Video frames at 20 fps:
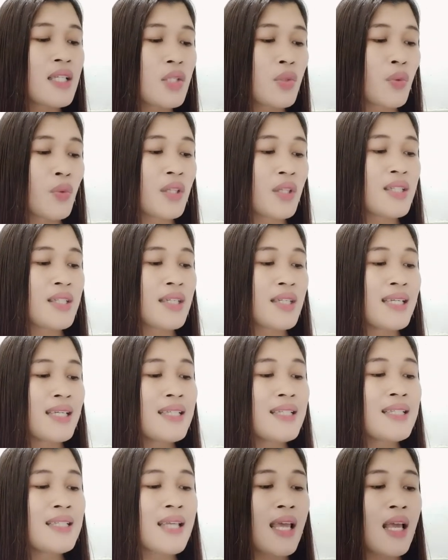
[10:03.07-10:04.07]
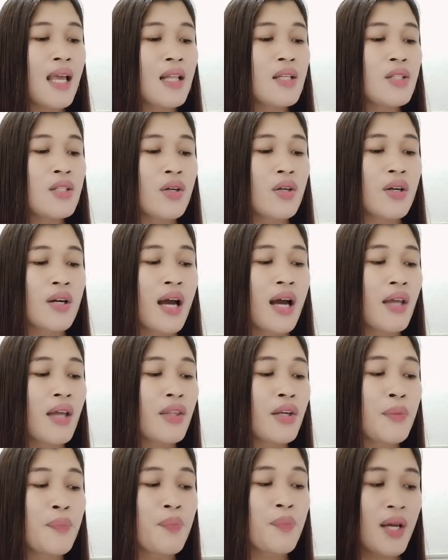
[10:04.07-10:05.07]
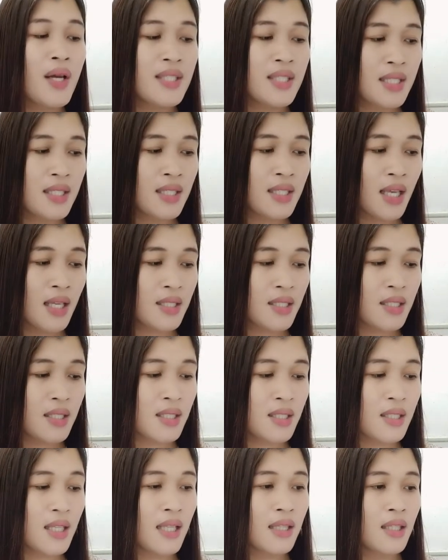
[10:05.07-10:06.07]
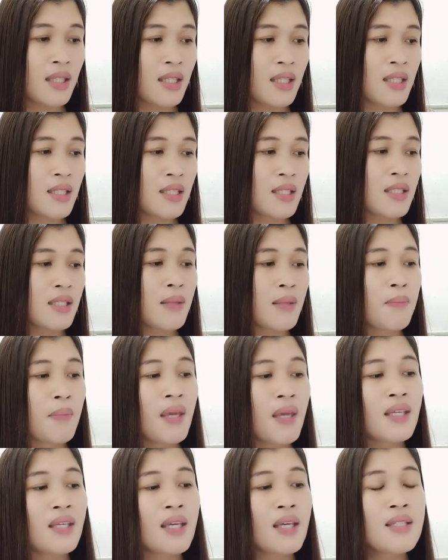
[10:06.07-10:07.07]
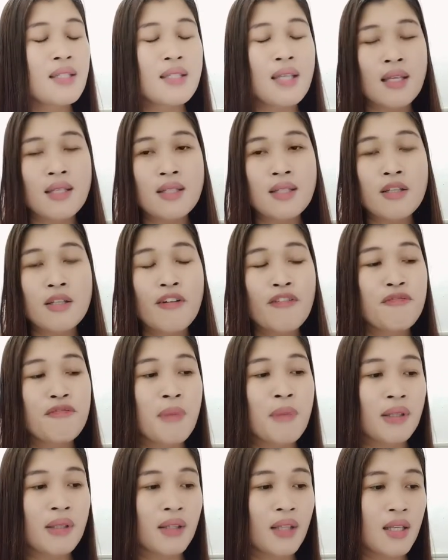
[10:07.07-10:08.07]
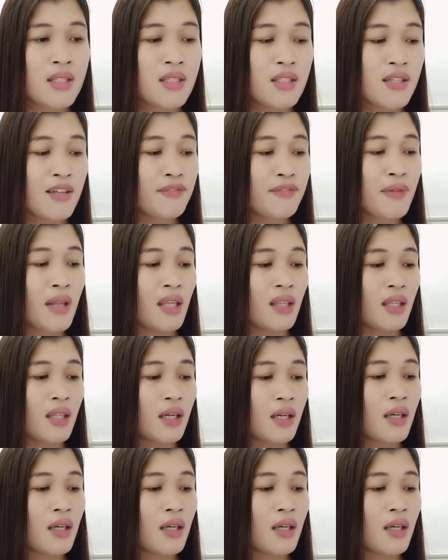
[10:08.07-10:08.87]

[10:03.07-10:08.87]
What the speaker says: within sales or other processes. That is the making sense of mountains of data.